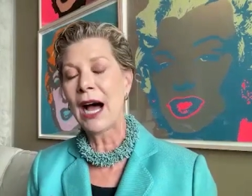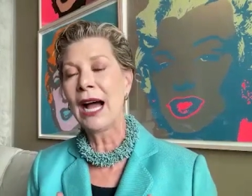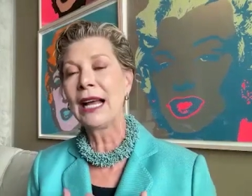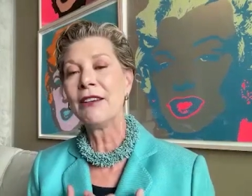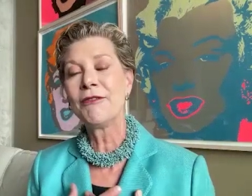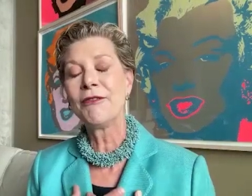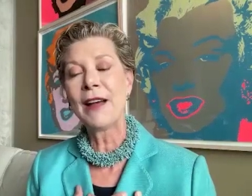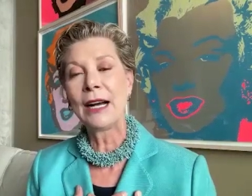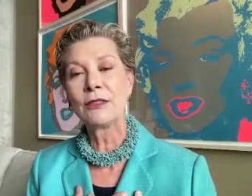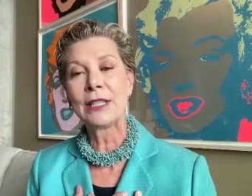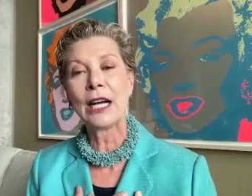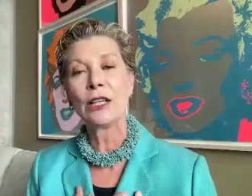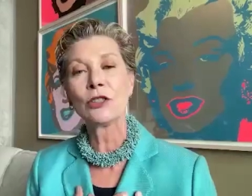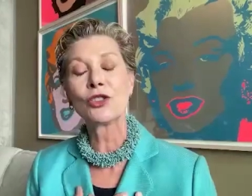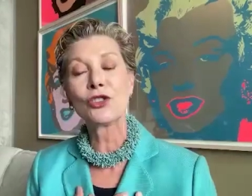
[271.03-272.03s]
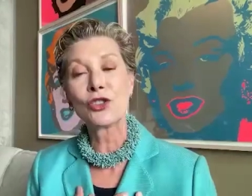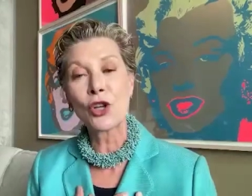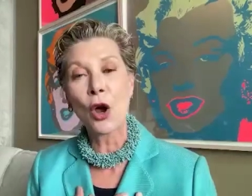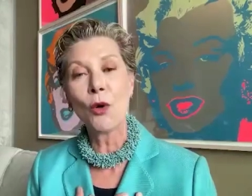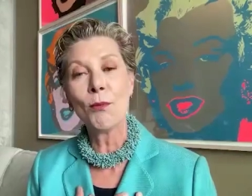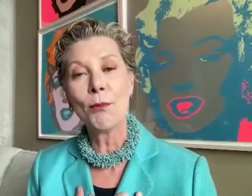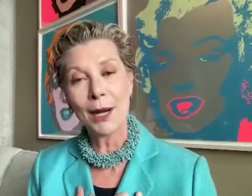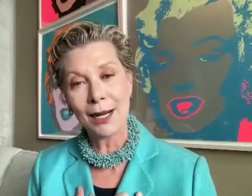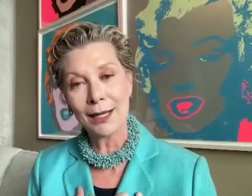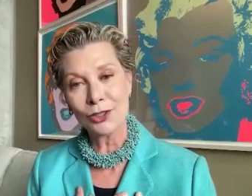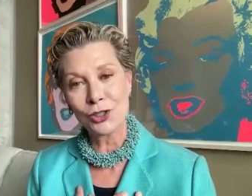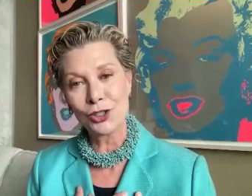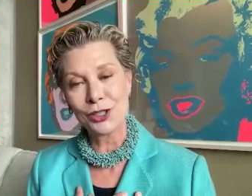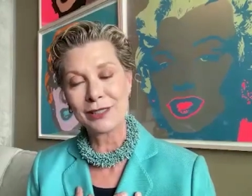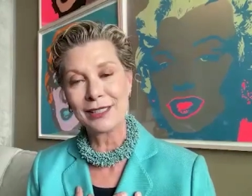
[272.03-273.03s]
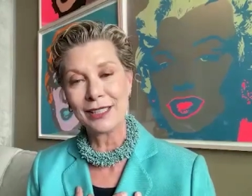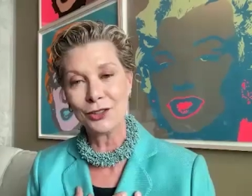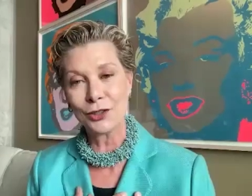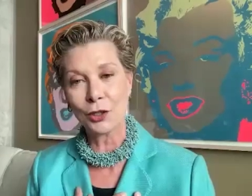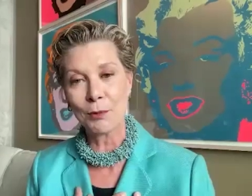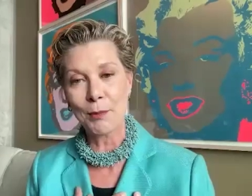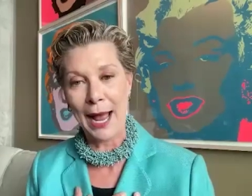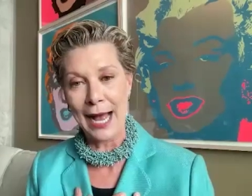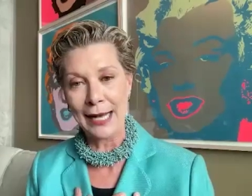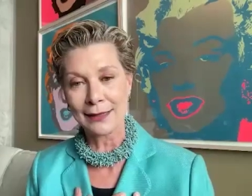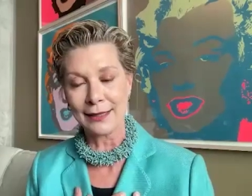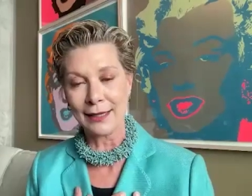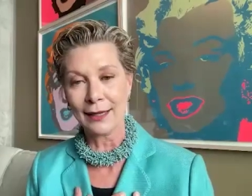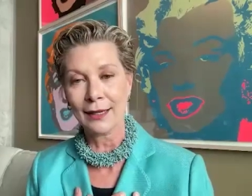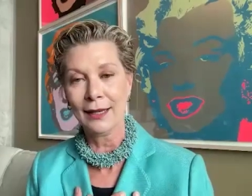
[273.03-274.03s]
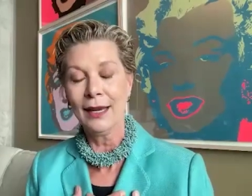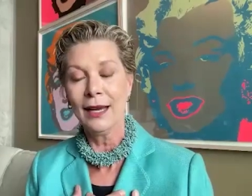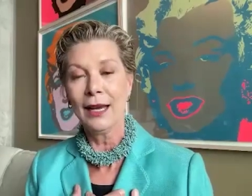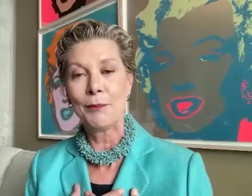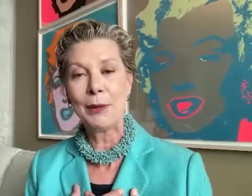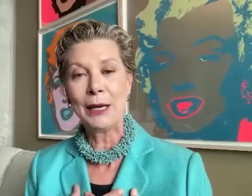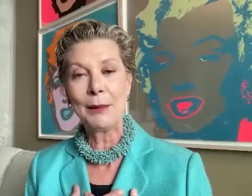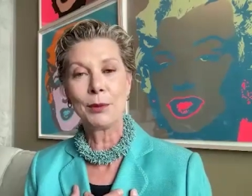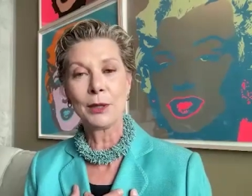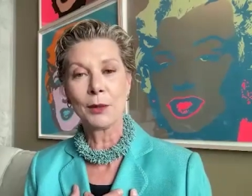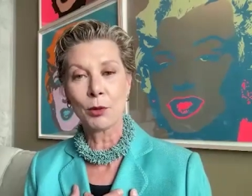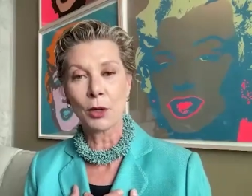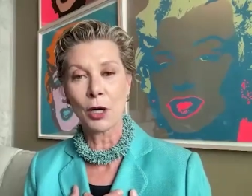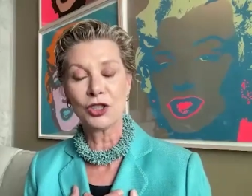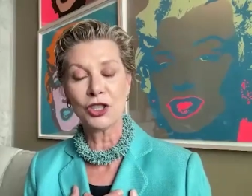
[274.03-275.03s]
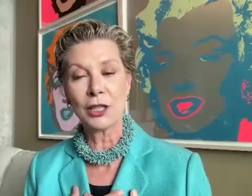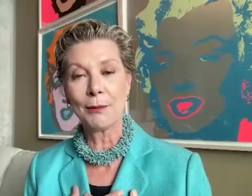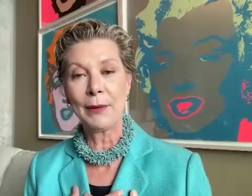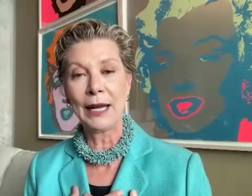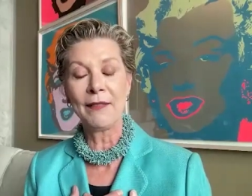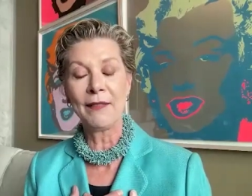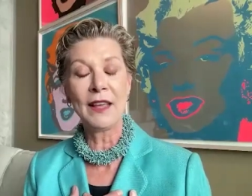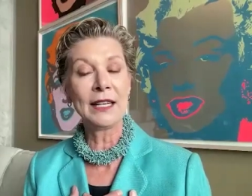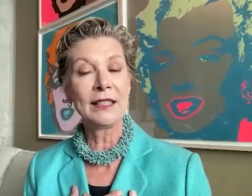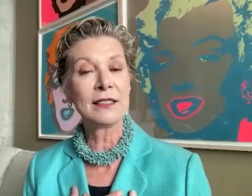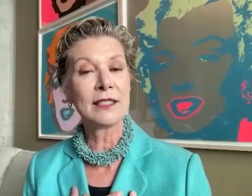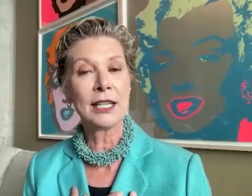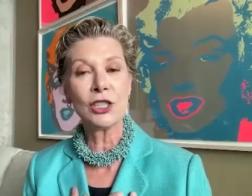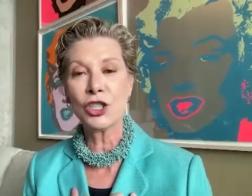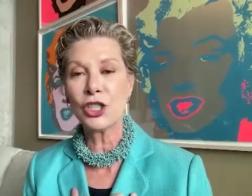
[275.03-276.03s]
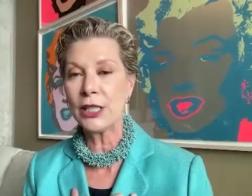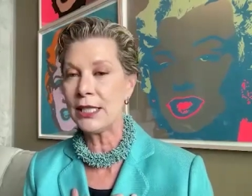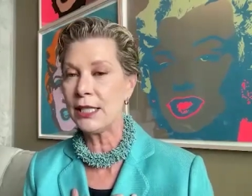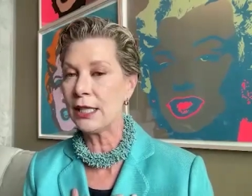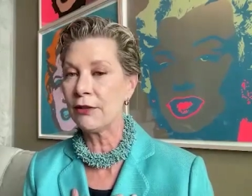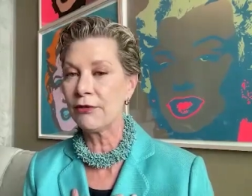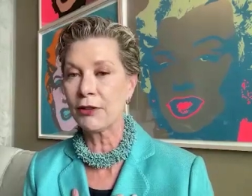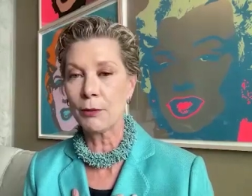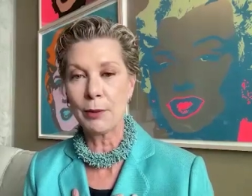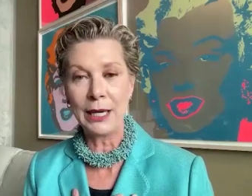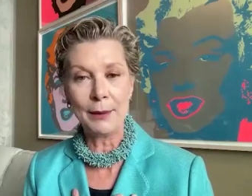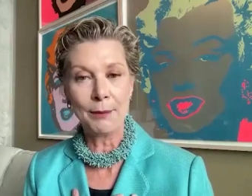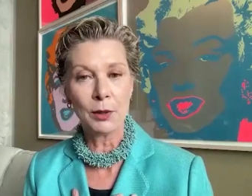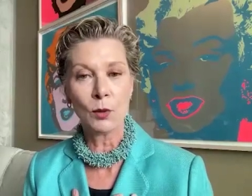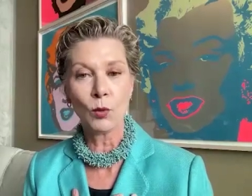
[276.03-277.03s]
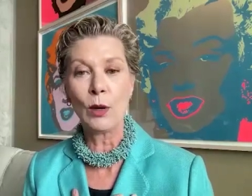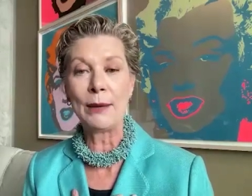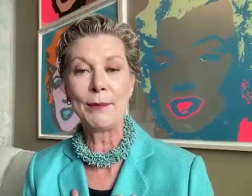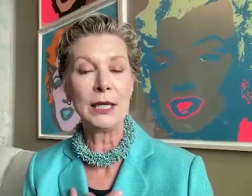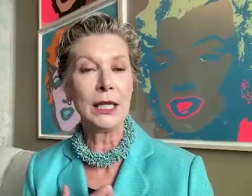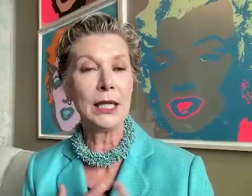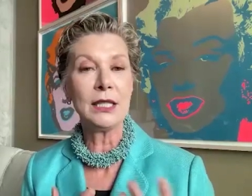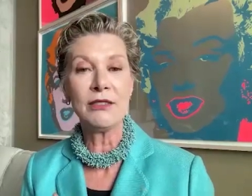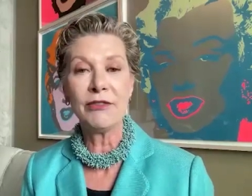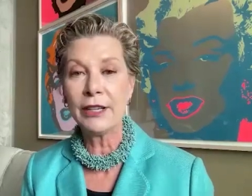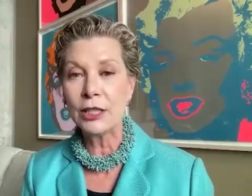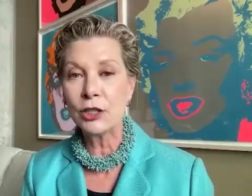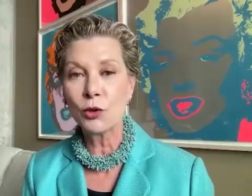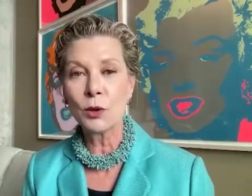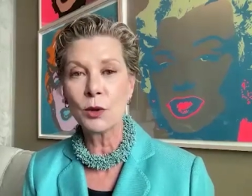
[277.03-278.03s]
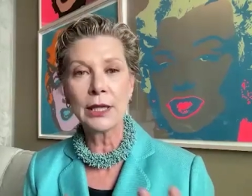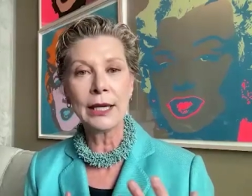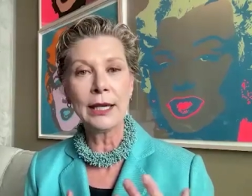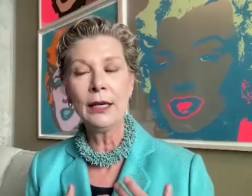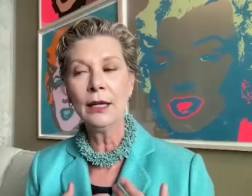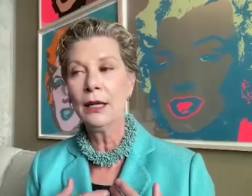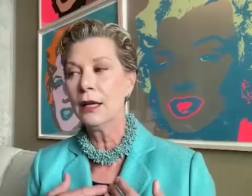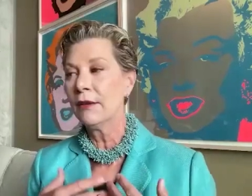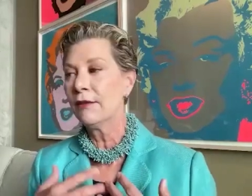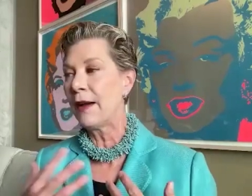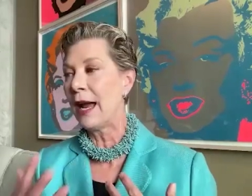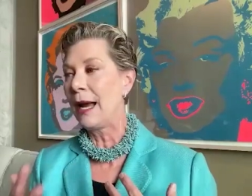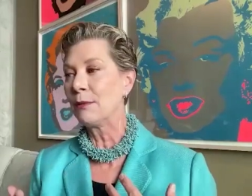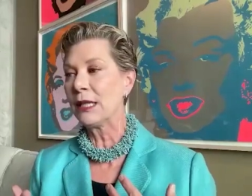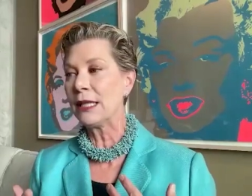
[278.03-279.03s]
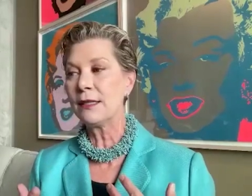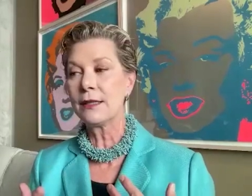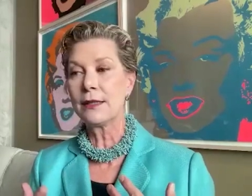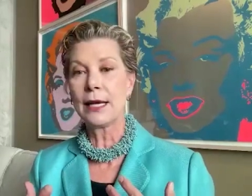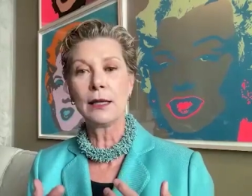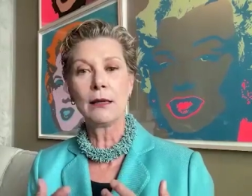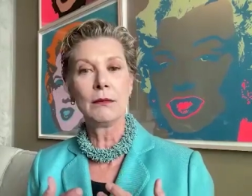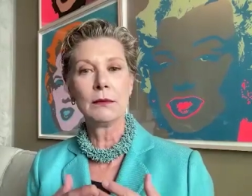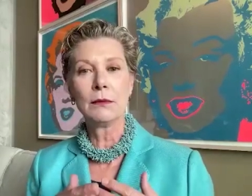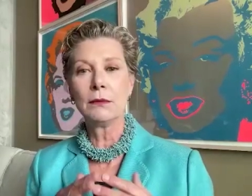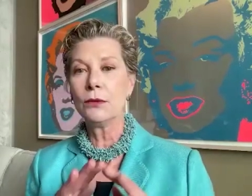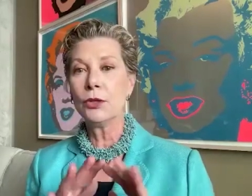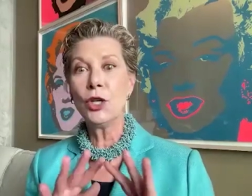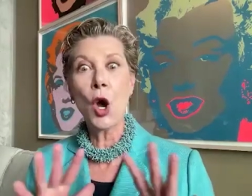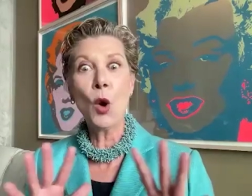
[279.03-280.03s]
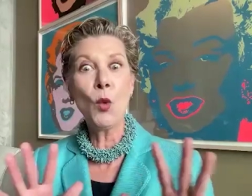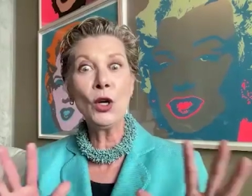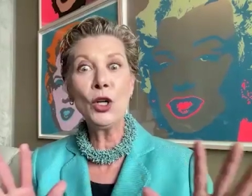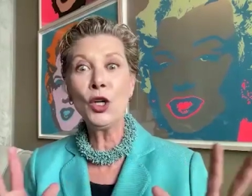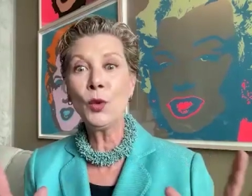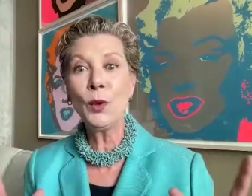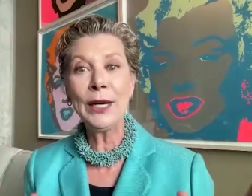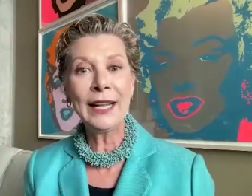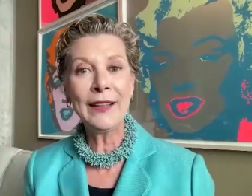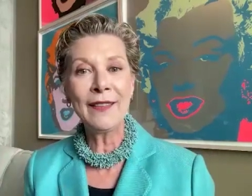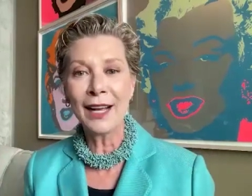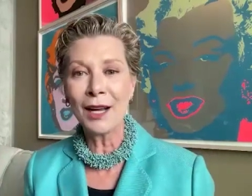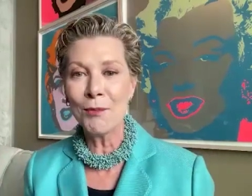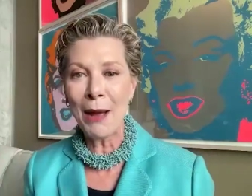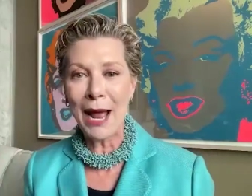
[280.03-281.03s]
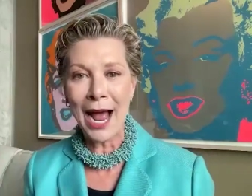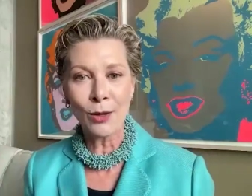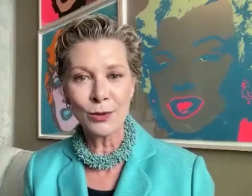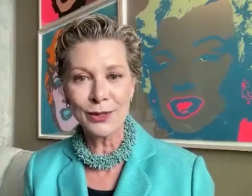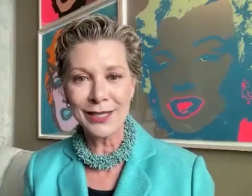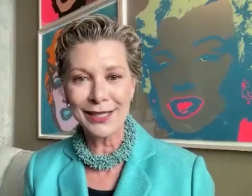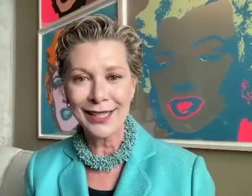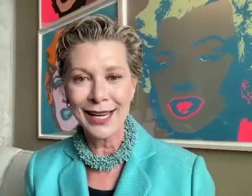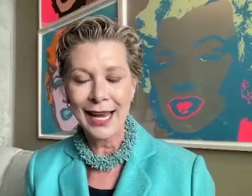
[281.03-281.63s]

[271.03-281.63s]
I have found out so much since her passing, people approaching me, things that she did for people, women individually, families that no one knew anything about.